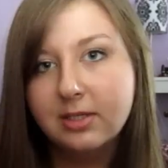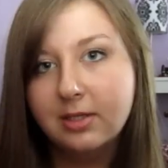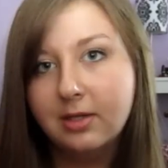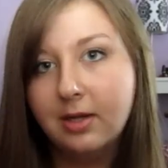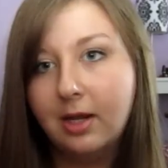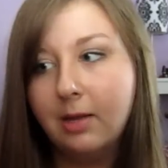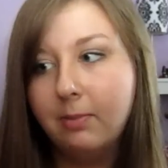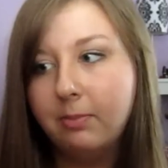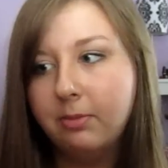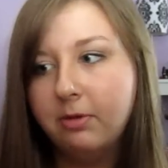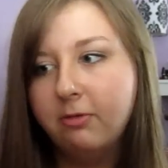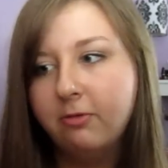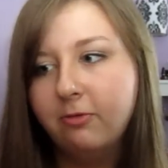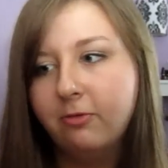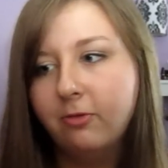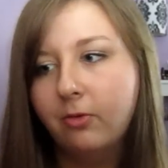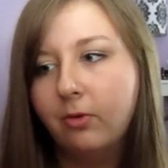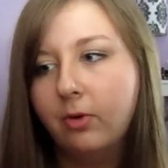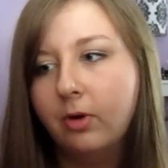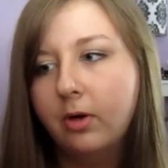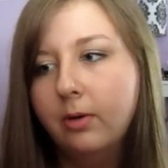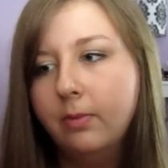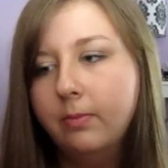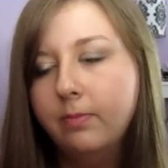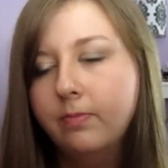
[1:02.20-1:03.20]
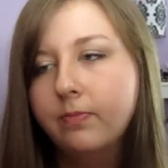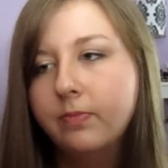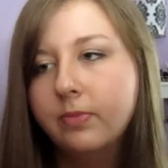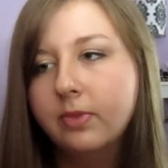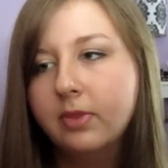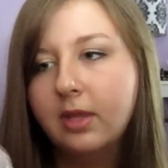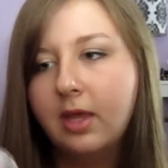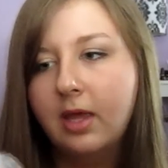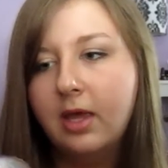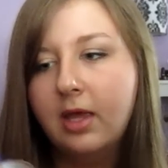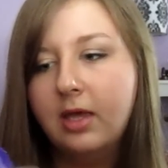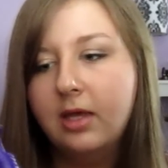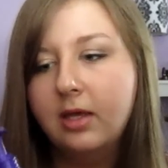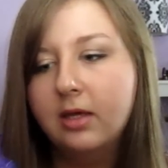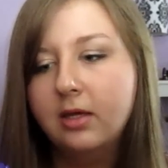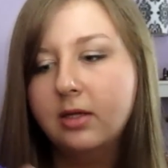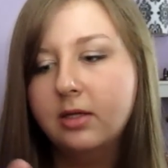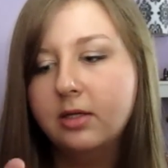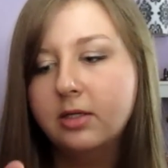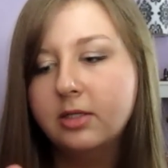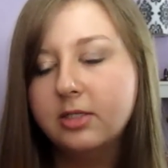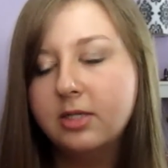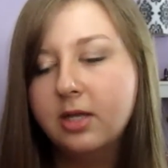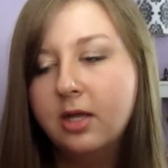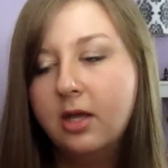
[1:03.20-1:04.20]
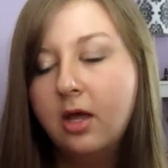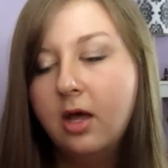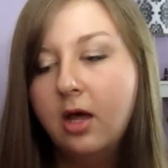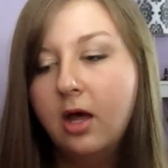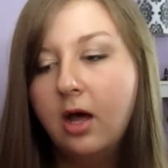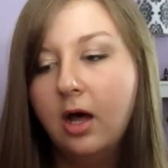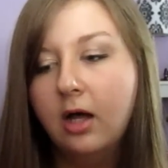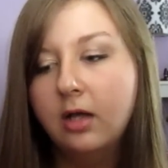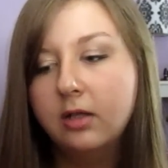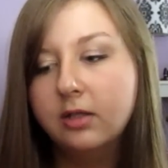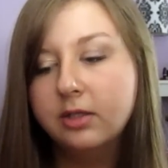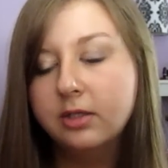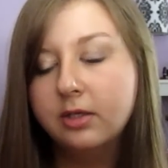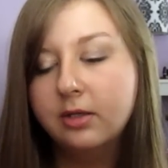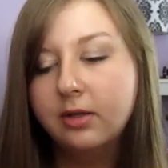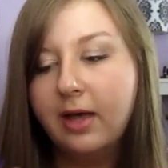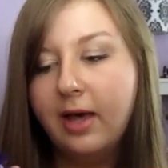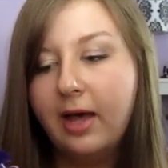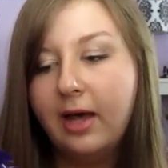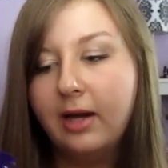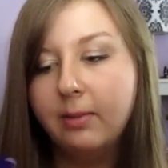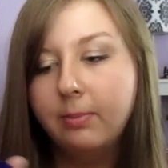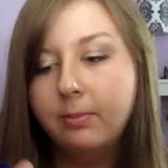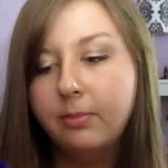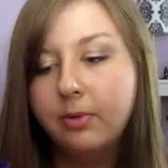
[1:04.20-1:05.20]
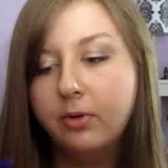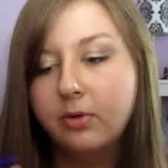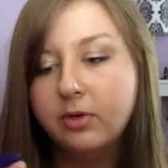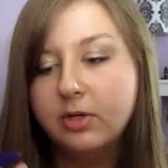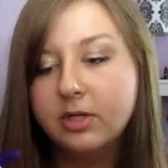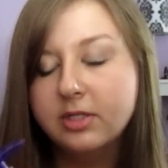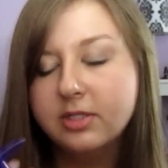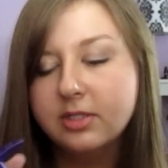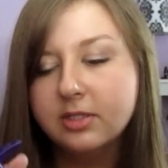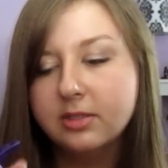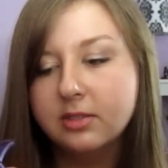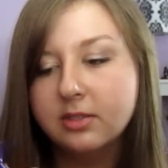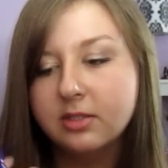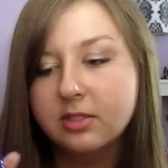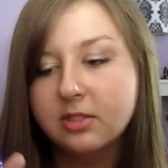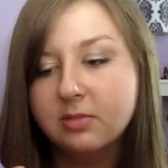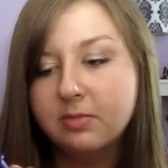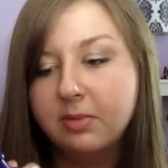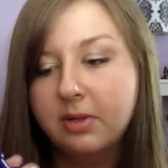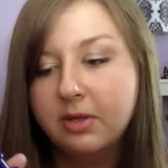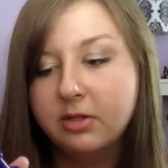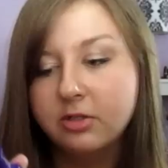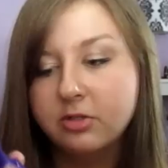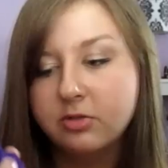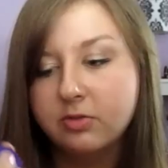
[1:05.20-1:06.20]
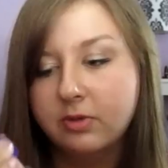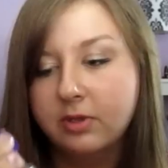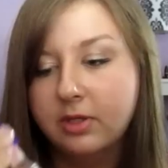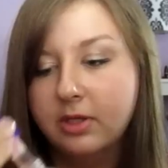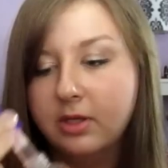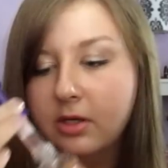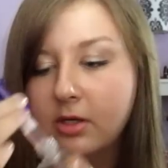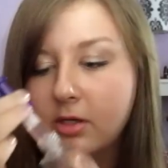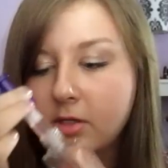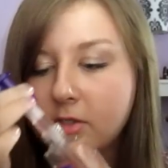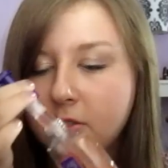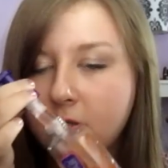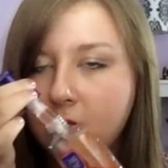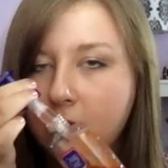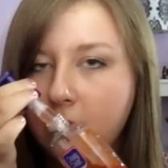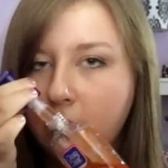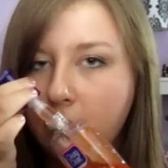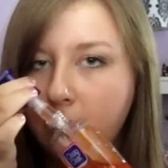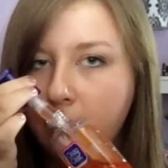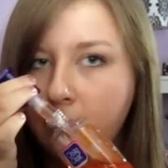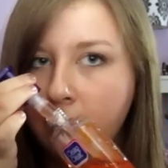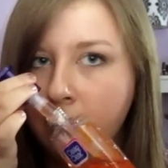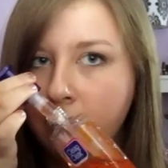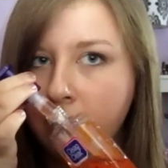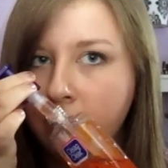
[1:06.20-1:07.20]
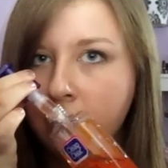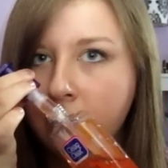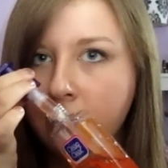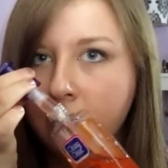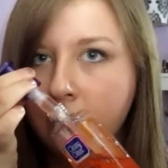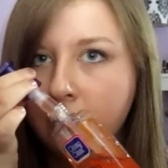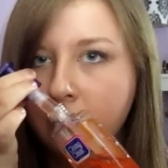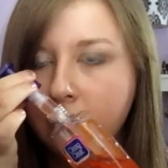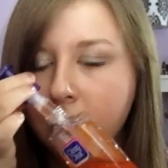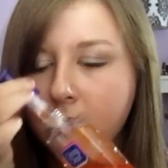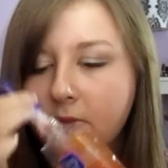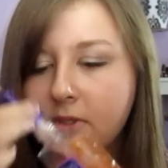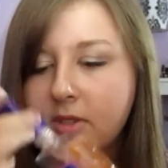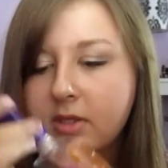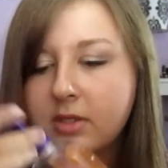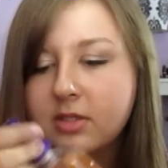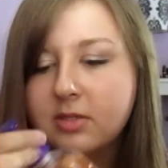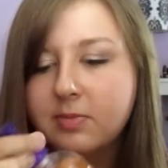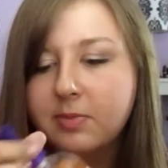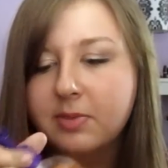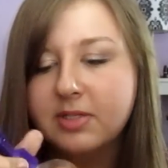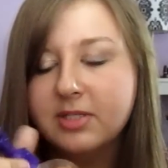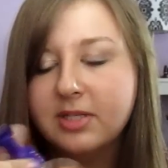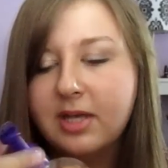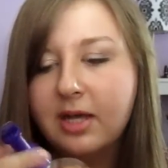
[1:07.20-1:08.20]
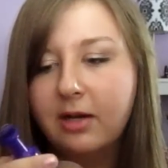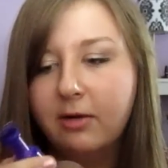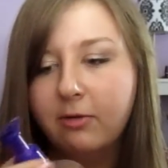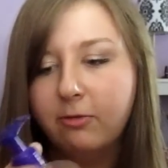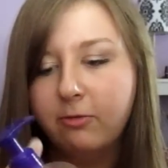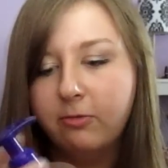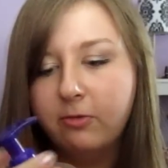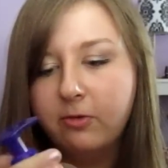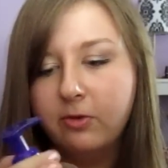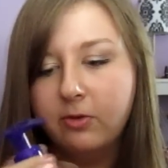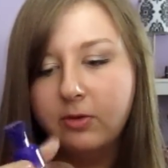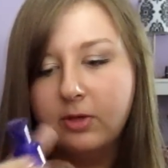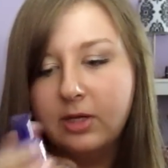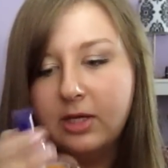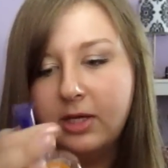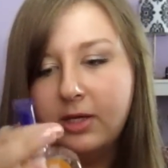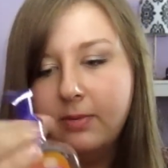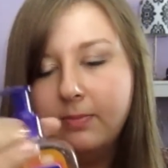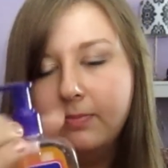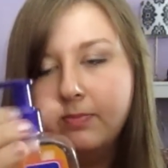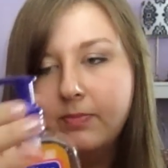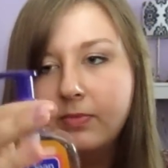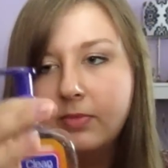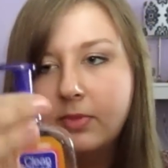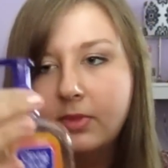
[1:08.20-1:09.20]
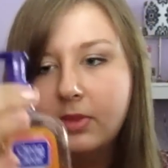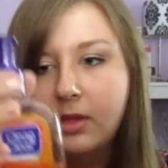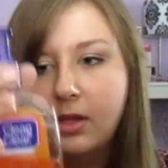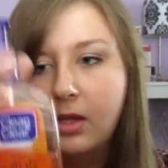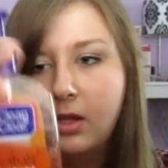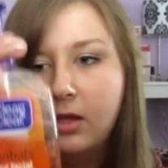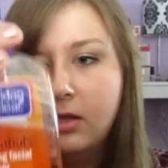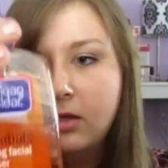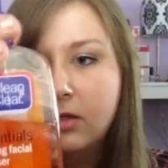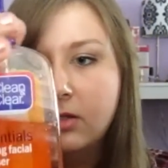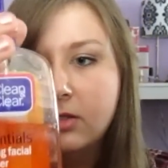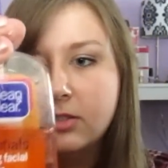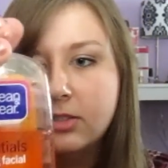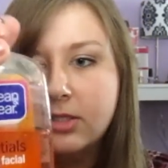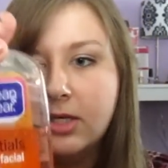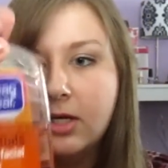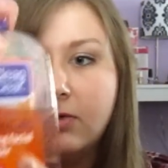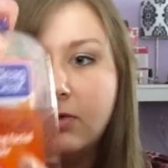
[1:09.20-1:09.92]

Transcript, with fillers: the night before. And a little added bonus is it smells really good too. It smells kind of fruity. So I